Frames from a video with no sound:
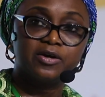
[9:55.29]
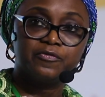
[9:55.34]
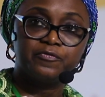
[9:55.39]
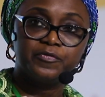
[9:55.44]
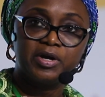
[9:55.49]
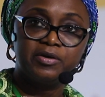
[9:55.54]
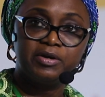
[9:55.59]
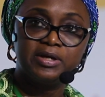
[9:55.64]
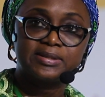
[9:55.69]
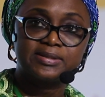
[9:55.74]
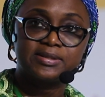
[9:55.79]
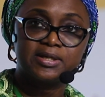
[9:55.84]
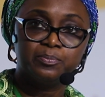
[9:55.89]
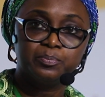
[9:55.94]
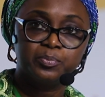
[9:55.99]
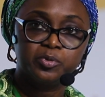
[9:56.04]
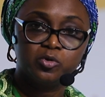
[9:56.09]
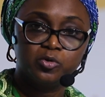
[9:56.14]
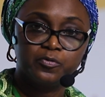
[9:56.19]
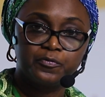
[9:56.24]
a very
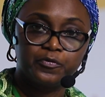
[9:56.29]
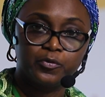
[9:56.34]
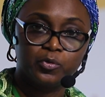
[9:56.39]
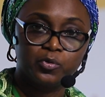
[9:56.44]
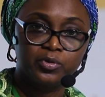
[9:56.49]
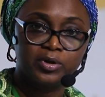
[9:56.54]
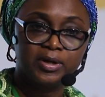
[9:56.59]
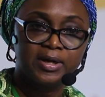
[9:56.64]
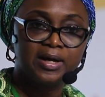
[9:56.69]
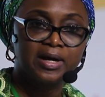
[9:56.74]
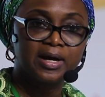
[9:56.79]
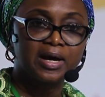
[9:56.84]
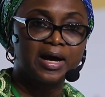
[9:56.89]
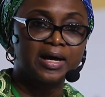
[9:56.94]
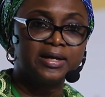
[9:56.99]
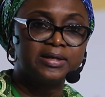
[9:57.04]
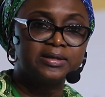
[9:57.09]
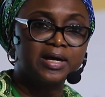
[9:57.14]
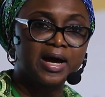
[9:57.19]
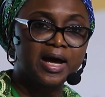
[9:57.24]
simple phone,
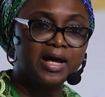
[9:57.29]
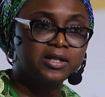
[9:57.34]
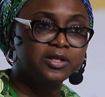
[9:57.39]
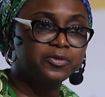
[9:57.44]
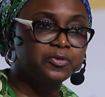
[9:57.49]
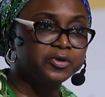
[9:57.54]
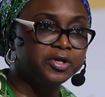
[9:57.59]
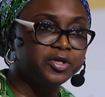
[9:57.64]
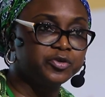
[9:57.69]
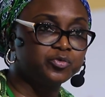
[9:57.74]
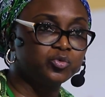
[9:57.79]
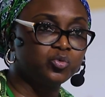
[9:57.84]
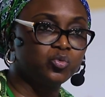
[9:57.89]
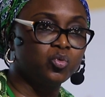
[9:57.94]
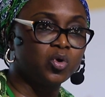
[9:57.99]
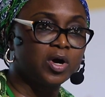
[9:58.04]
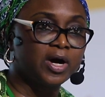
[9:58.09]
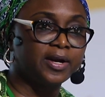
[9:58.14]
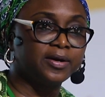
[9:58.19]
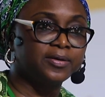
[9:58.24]
can dial
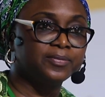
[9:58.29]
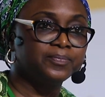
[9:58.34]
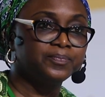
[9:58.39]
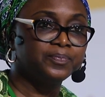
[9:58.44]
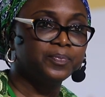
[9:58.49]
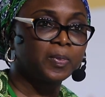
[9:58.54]
321